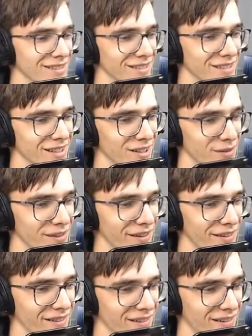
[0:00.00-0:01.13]
Oh, what the
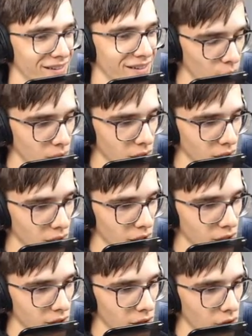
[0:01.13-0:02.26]
fuck. We can
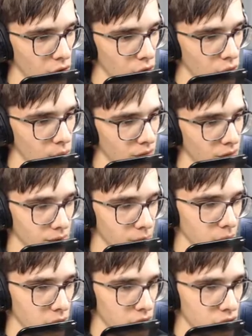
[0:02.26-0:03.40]
like uh, go with, with
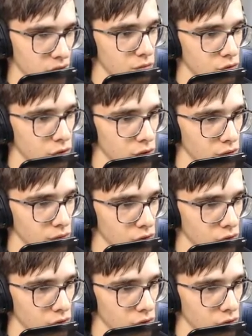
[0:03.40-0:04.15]
boats, search for